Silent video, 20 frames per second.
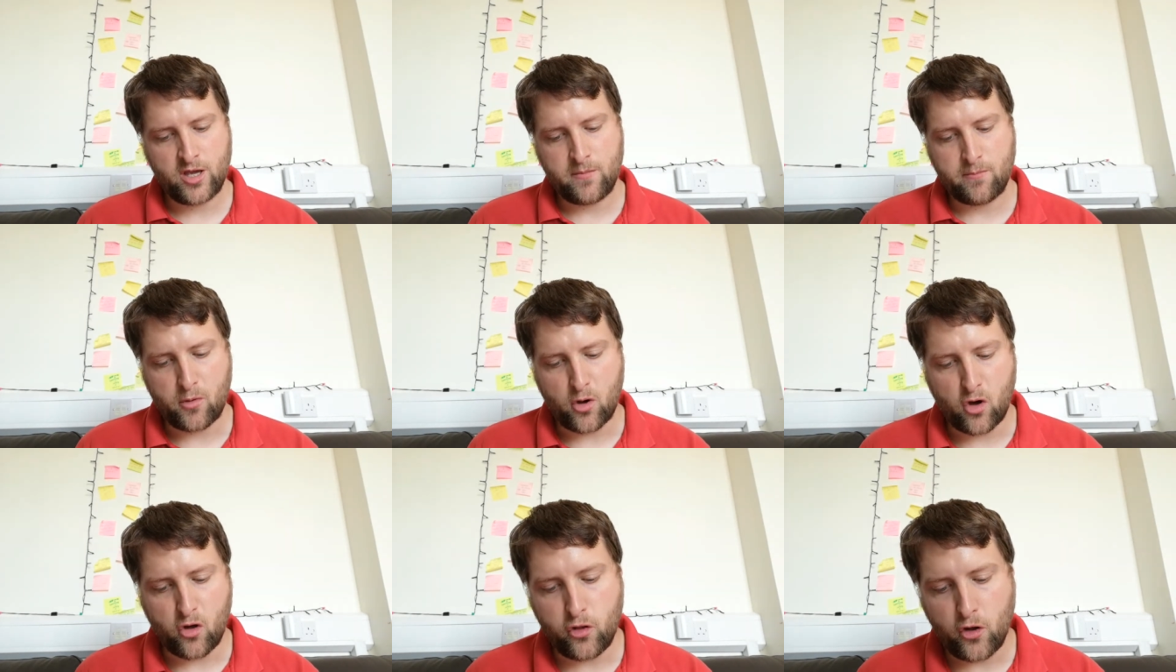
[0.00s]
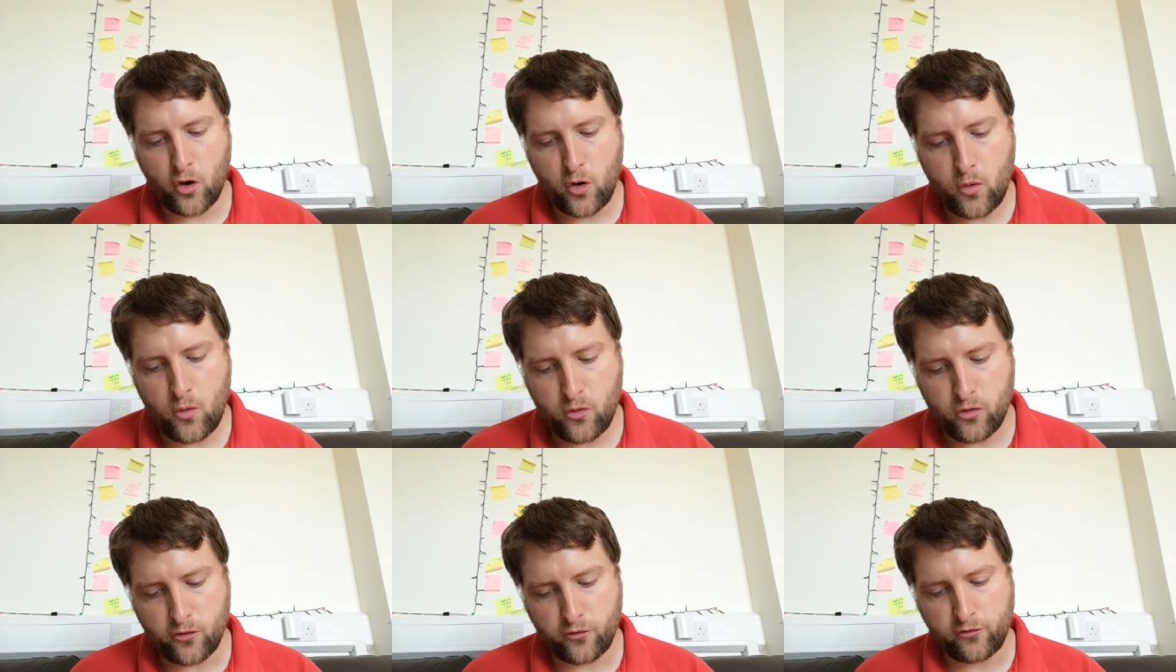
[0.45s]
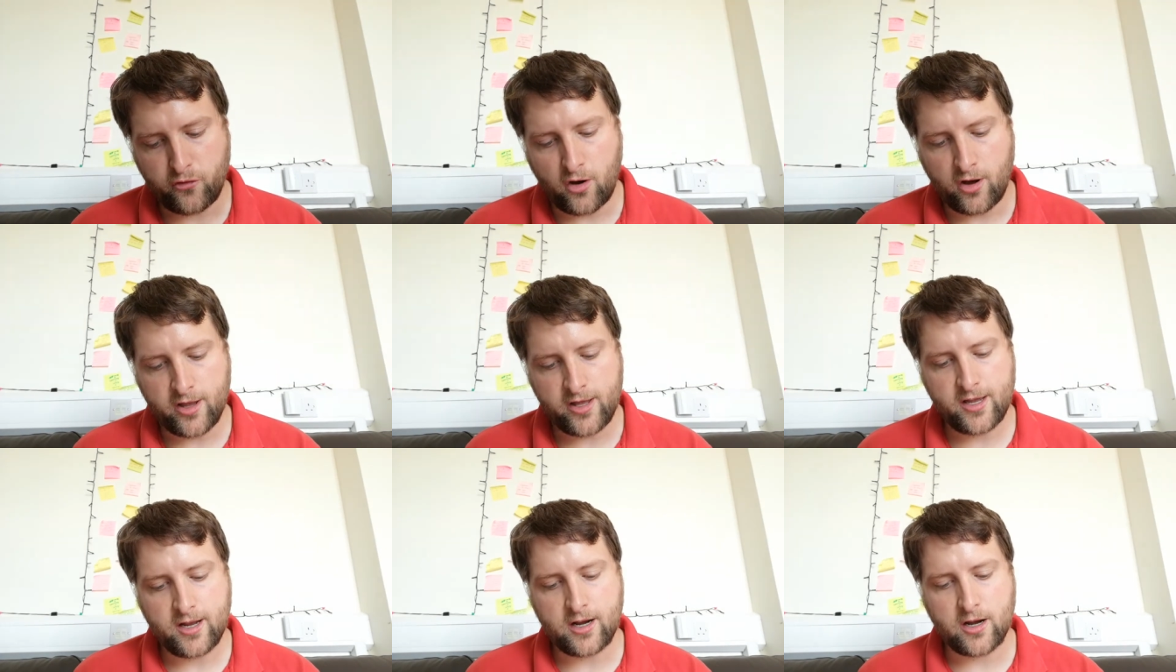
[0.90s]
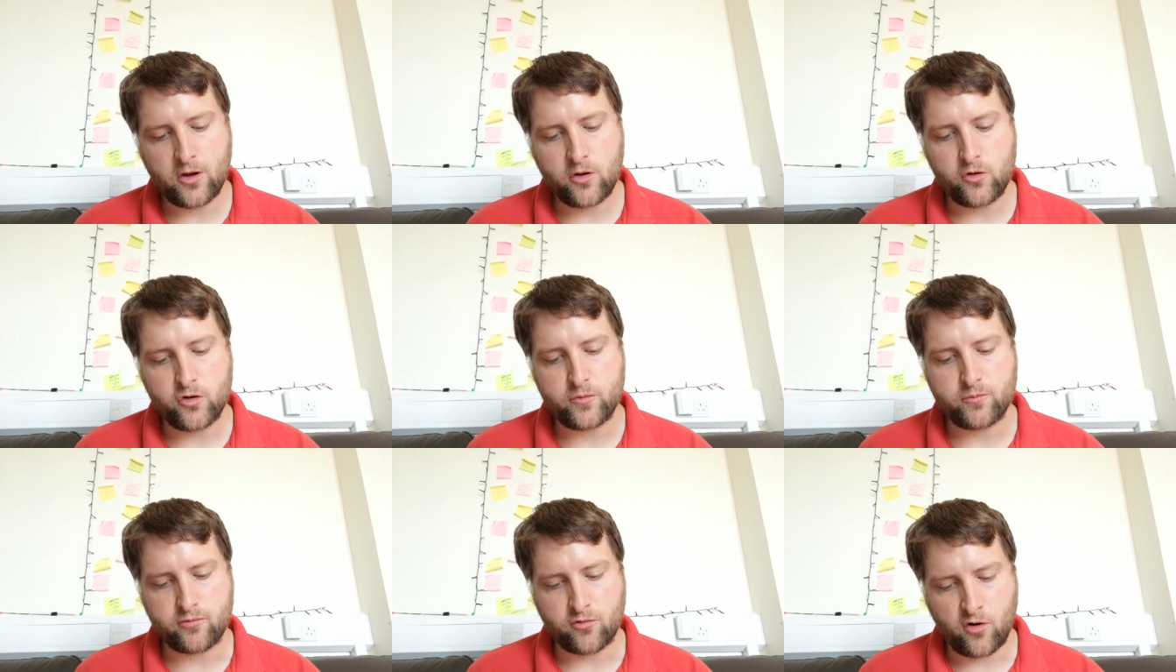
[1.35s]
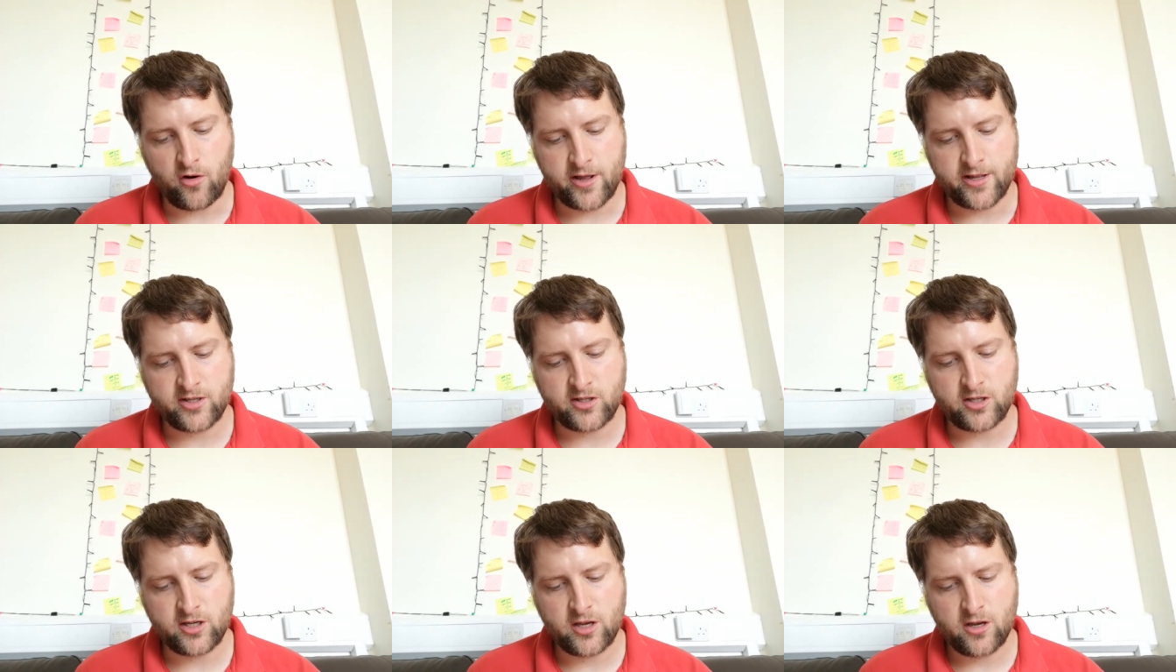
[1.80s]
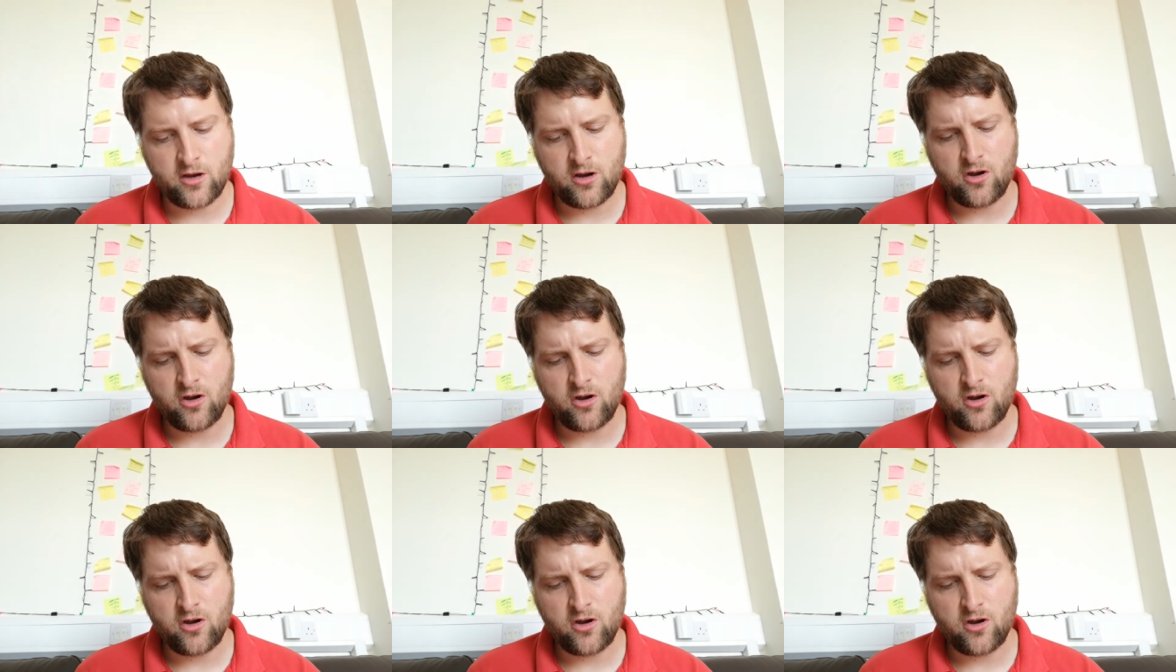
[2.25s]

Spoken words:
But although the fire glowed bright,